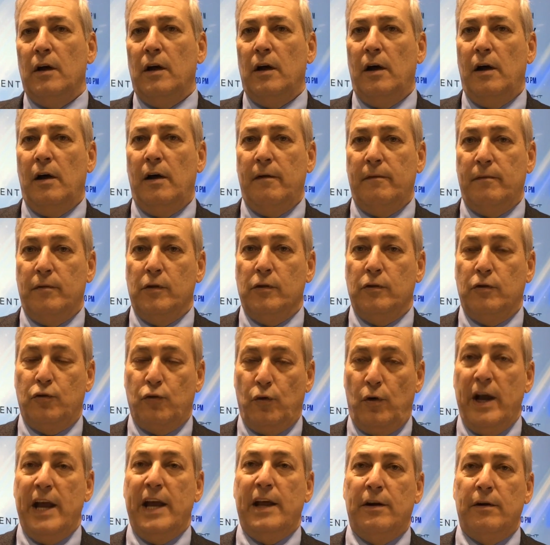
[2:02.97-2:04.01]
uh,
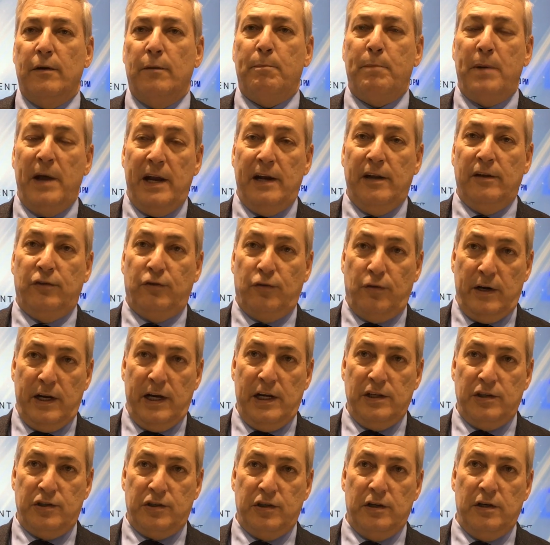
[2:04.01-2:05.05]
greater
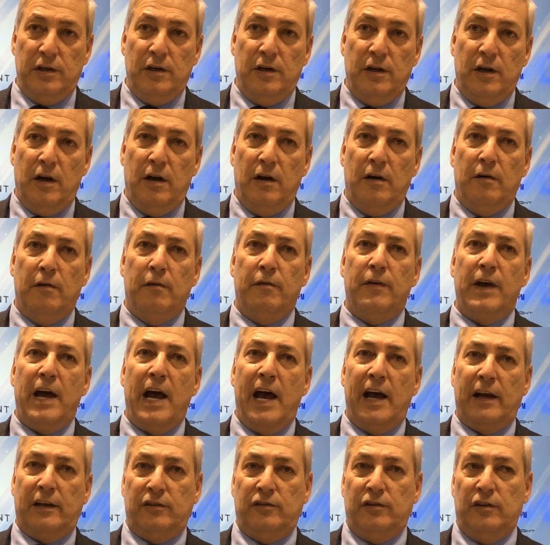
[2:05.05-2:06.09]
penetration of
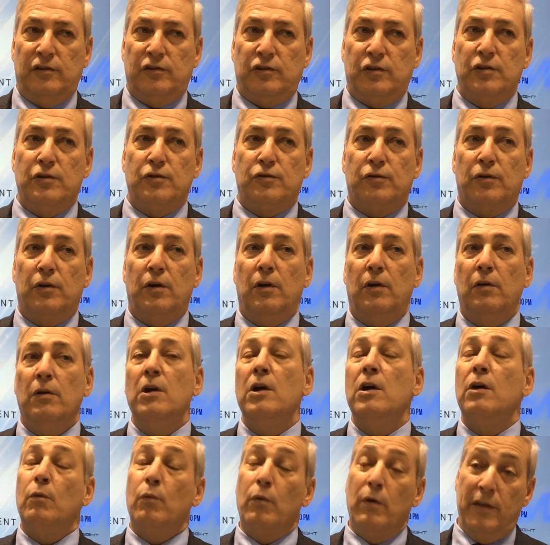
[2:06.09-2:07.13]
access control
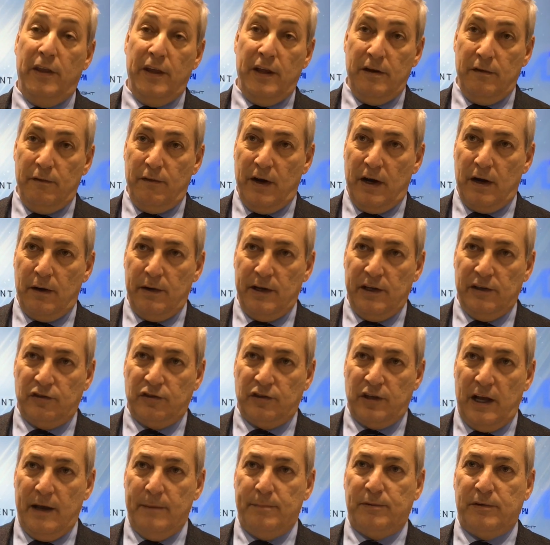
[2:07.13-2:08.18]
within various
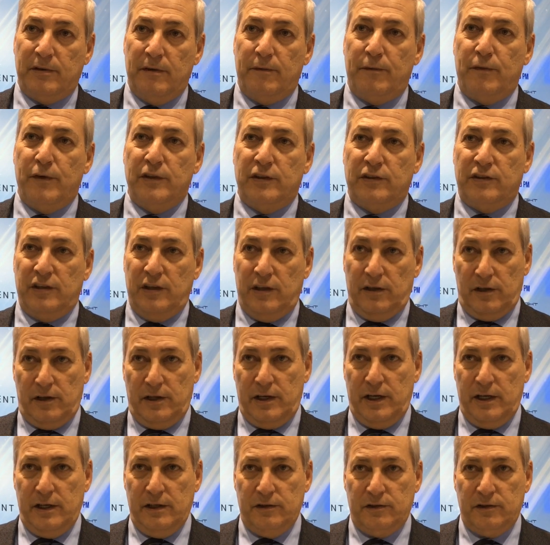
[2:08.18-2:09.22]
types of
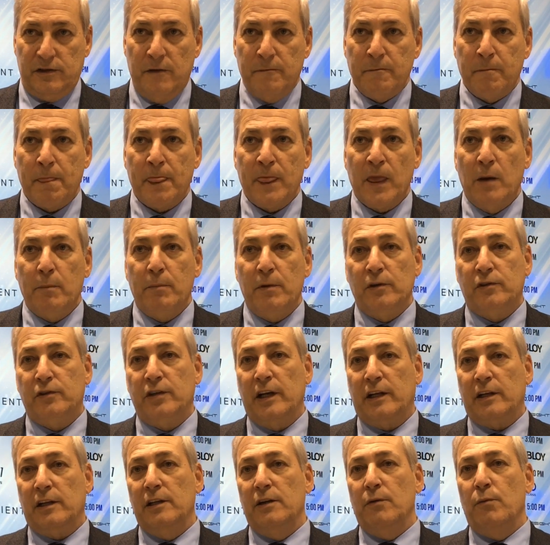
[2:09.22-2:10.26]
facilities,
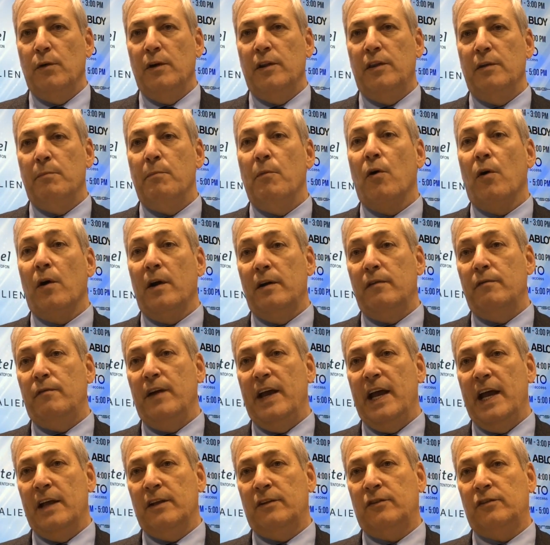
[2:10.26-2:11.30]
particularly with the more
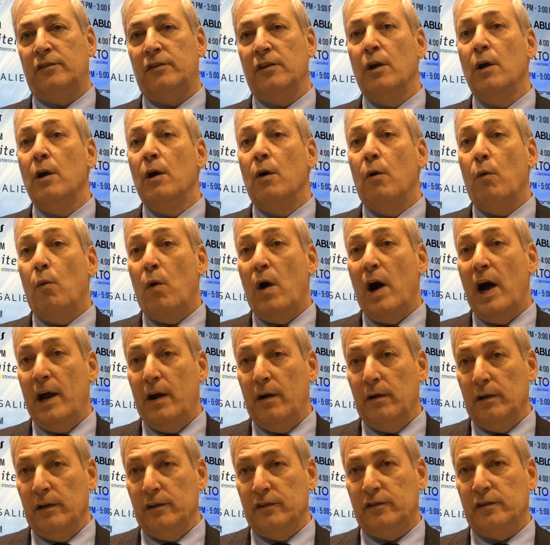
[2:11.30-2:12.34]
advanced
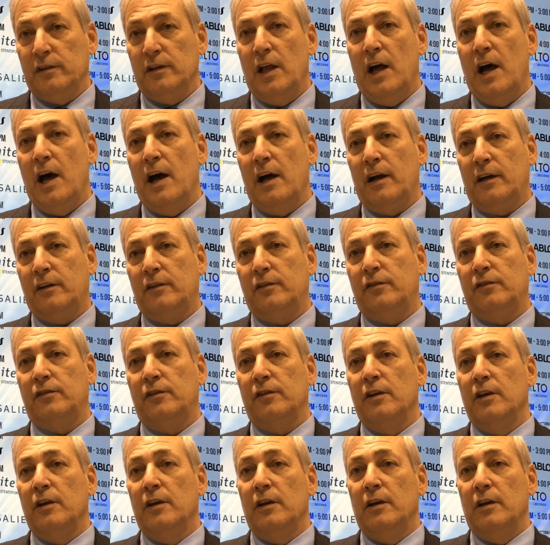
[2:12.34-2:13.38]
wireless locks
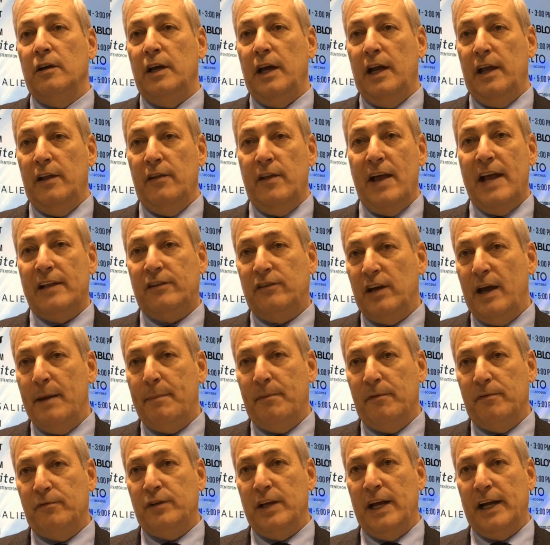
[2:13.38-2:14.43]
and that type
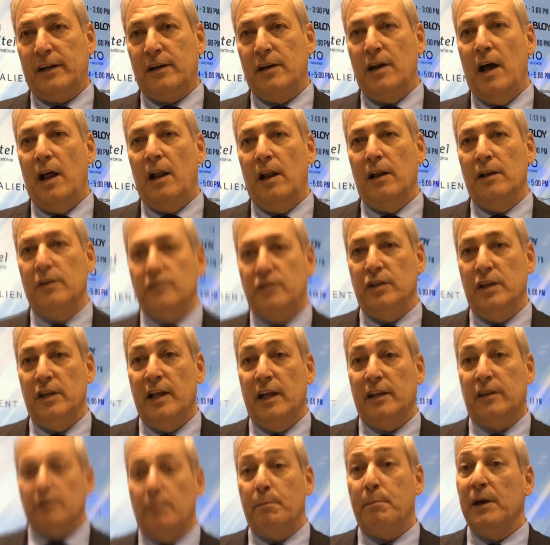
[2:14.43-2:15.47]
of technology
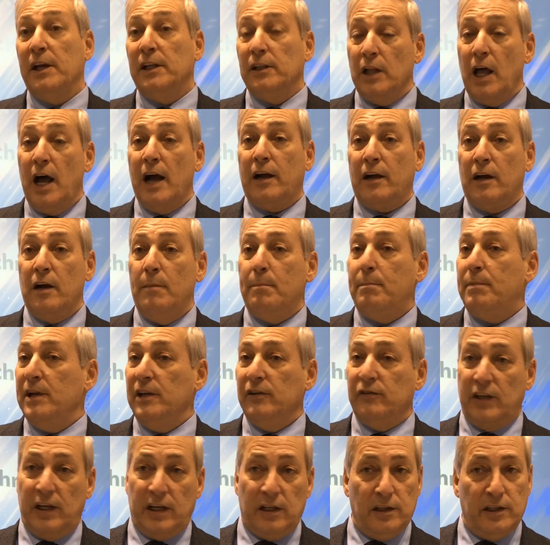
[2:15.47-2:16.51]
that the big lock
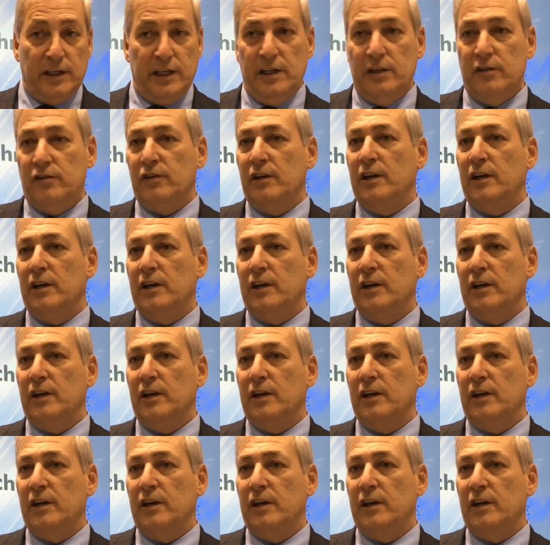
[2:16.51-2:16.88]
companies are leading